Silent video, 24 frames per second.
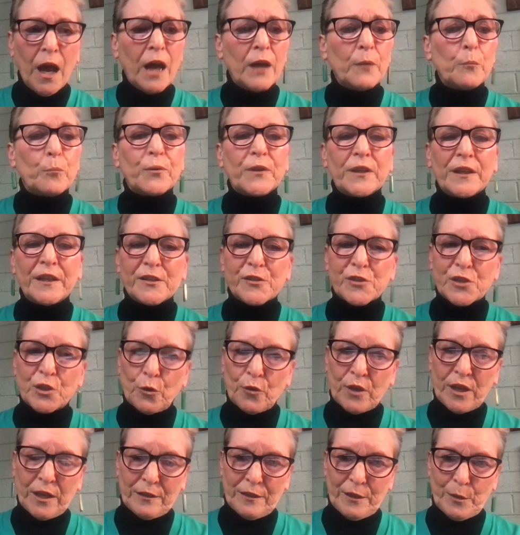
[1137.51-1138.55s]
Please don't
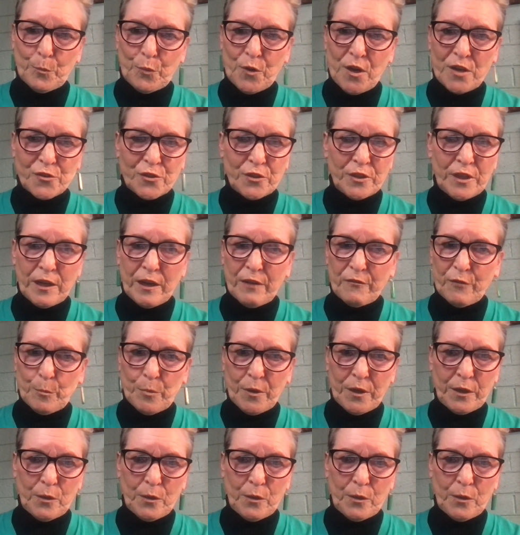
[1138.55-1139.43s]
get the impression that everybody